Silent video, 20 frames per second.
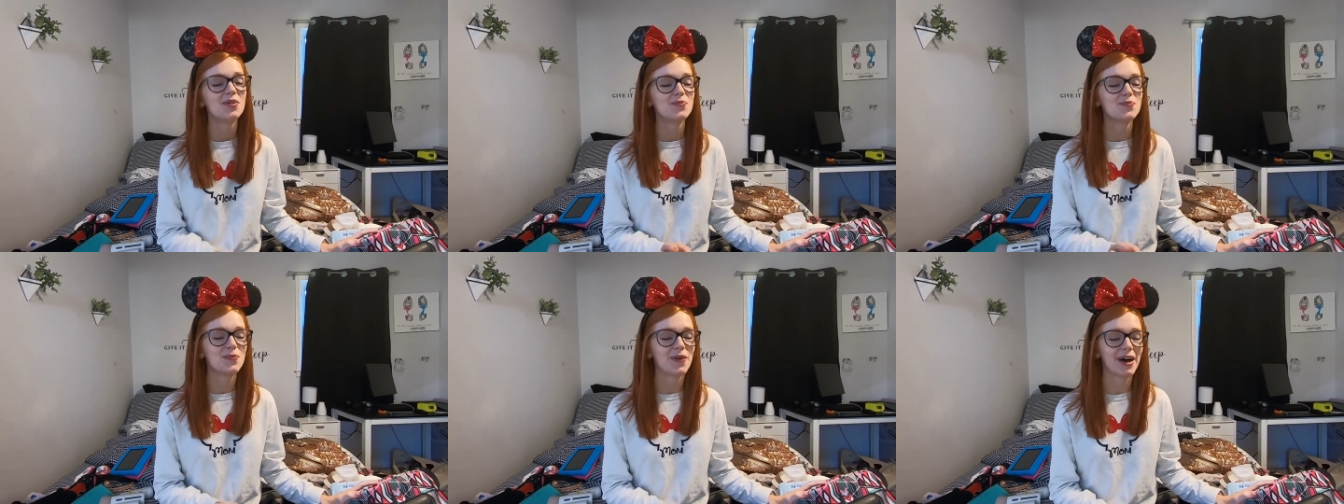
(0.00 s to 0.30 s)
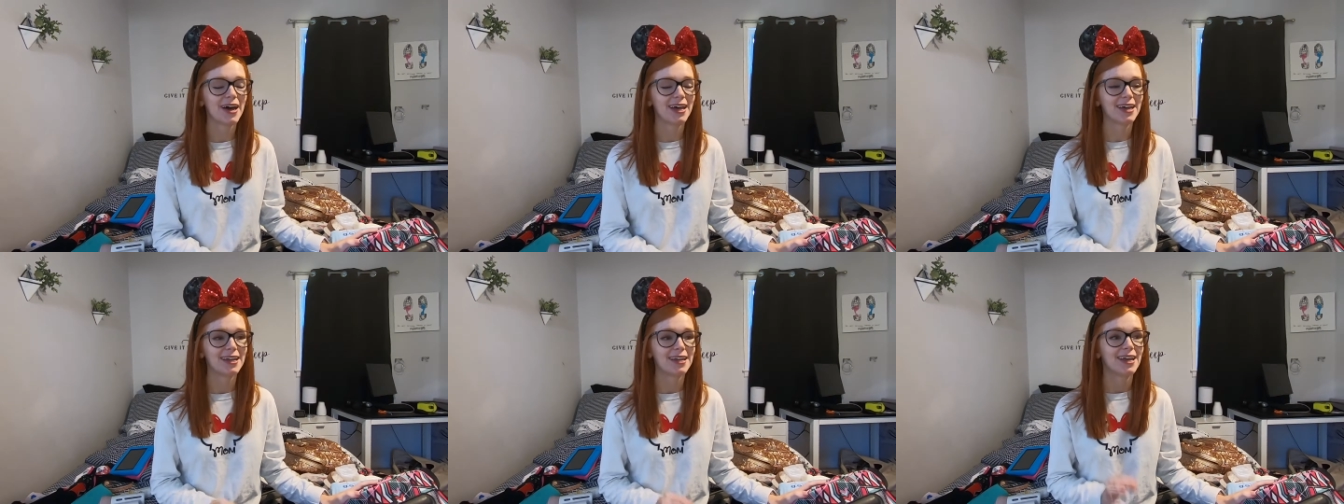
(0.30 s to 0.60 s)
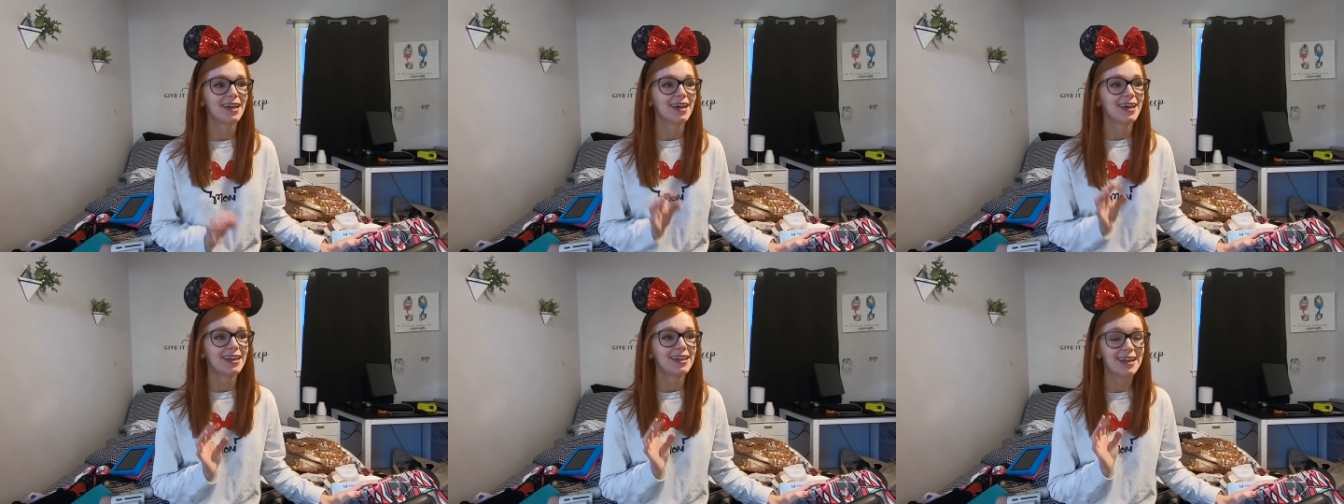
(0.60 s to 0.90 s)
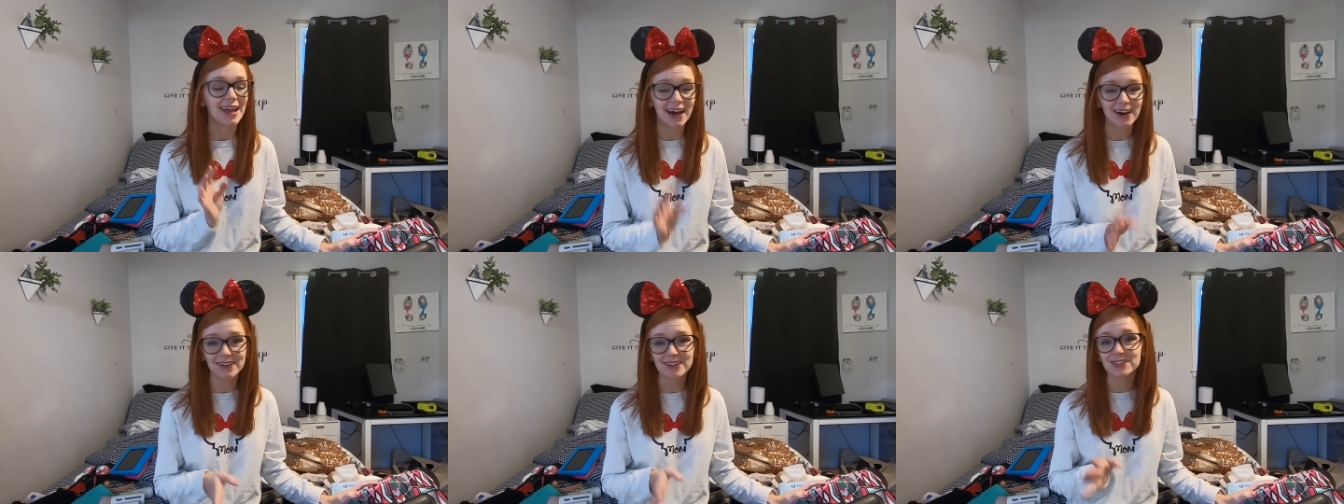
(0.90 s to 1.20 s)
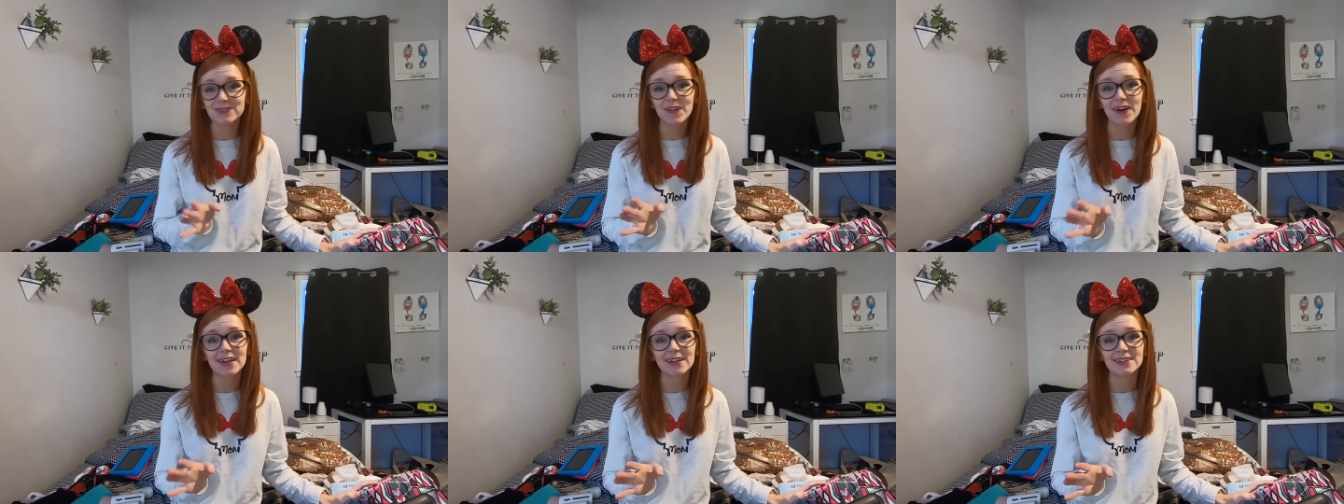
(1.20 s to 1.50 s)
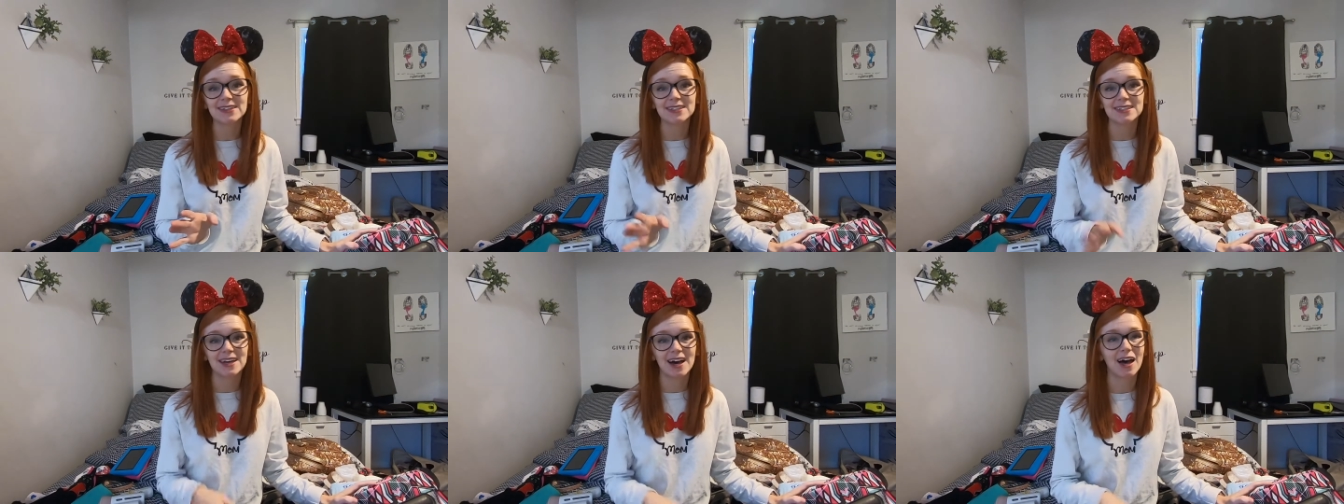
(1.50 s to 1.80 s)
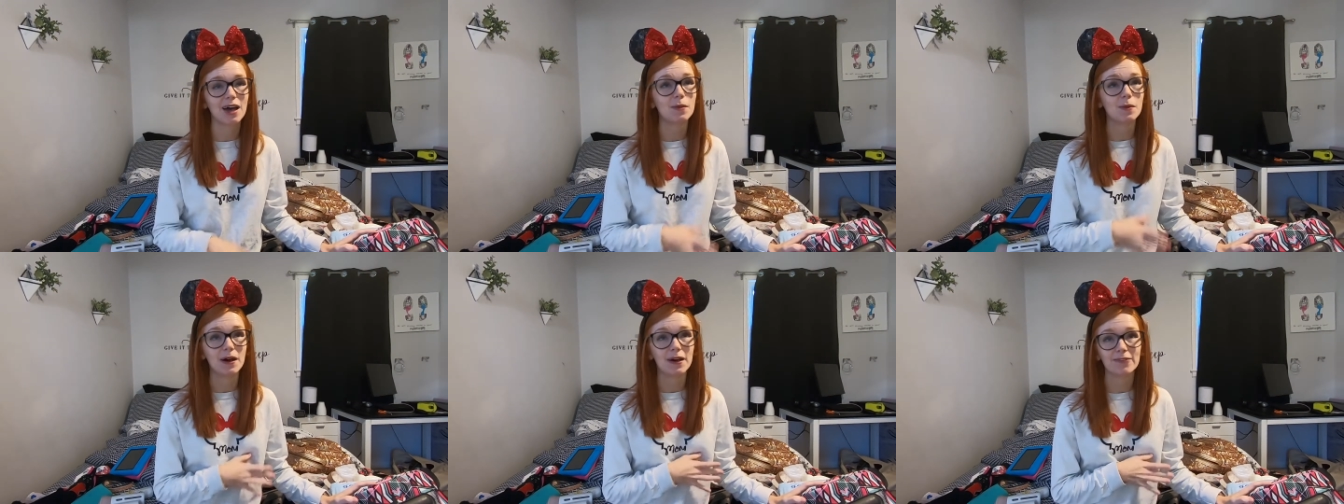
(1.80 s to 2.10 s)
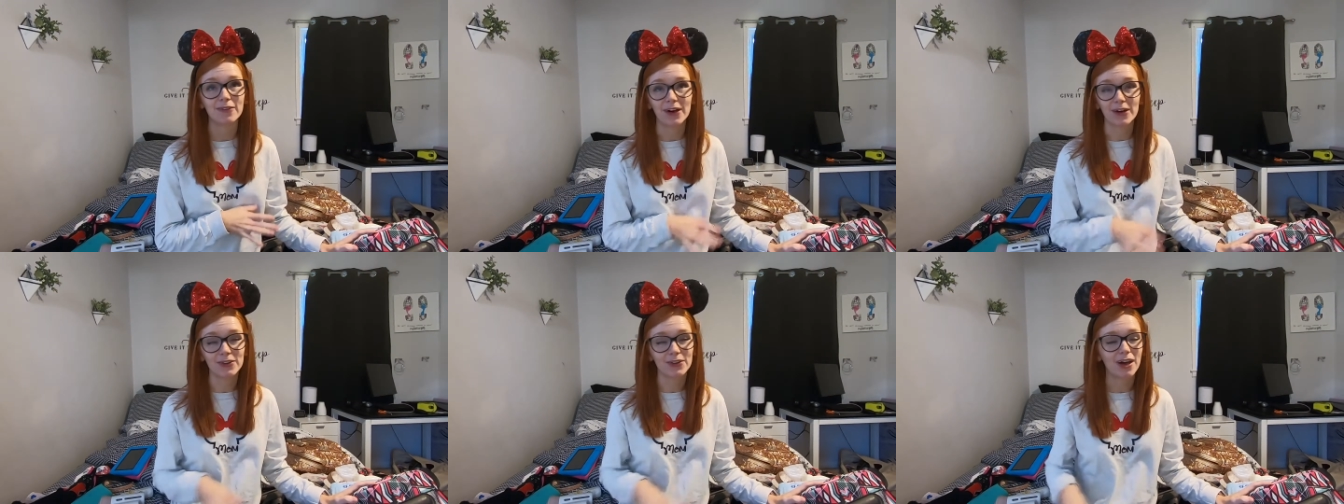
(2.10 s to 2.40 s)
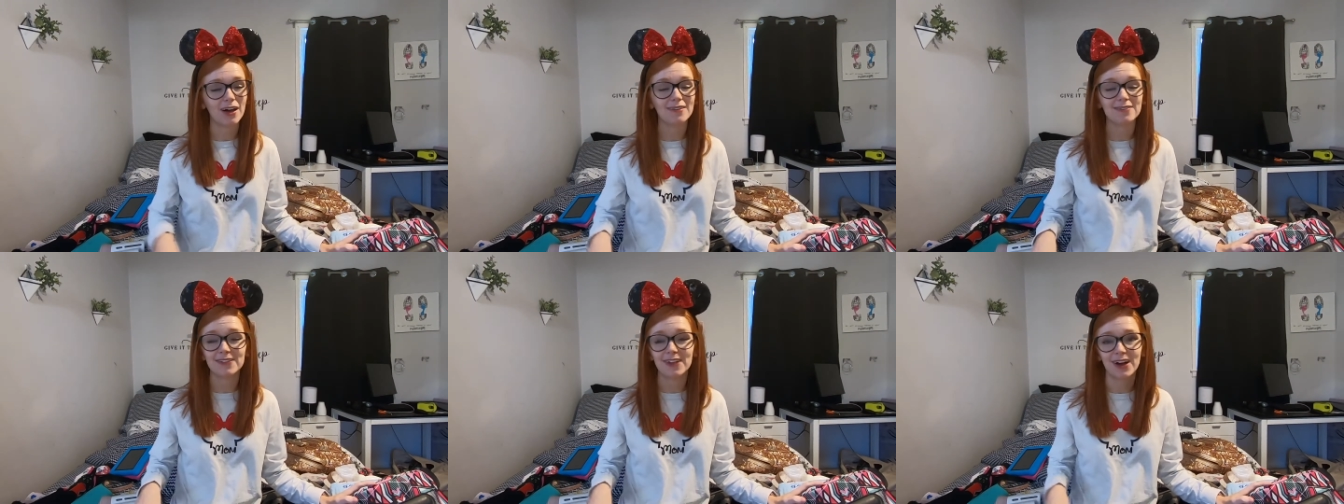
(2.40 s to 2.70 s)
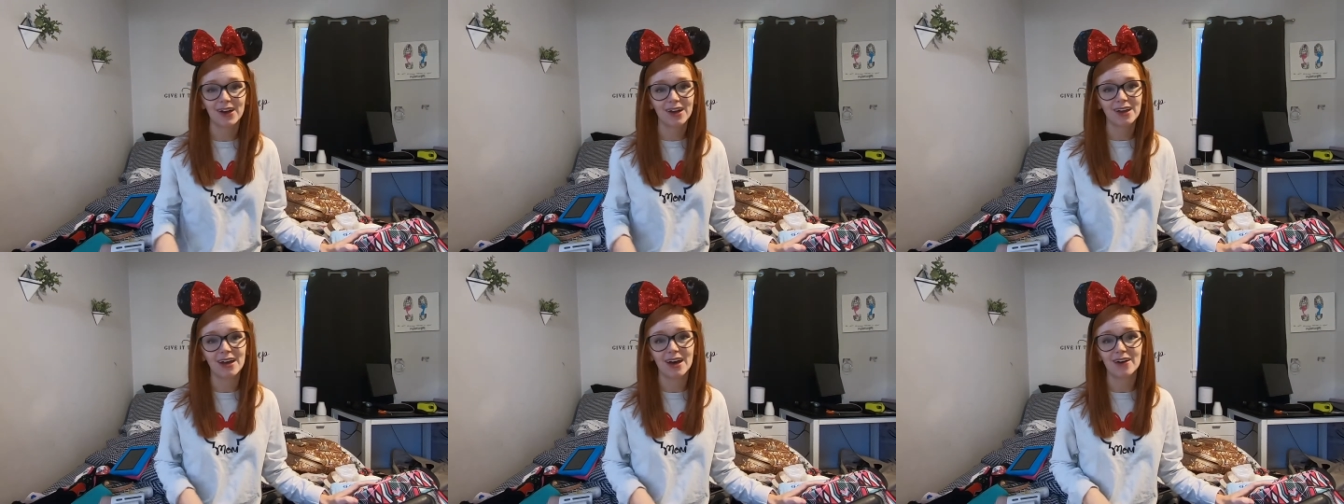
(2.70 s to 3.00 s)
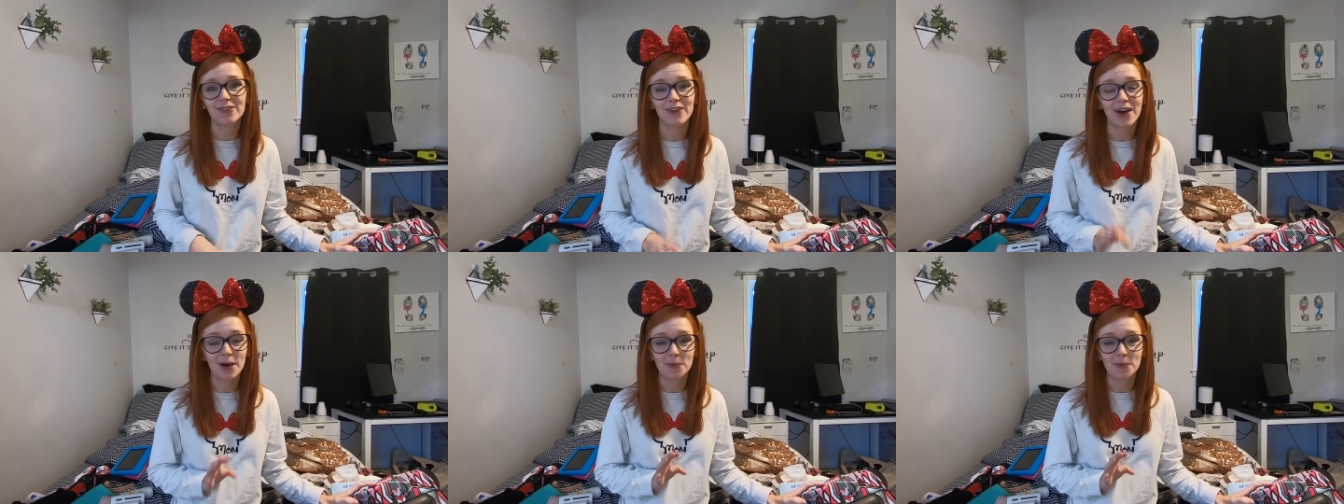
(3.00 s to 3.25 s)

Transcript: but now it's finally time. I've held off long enough.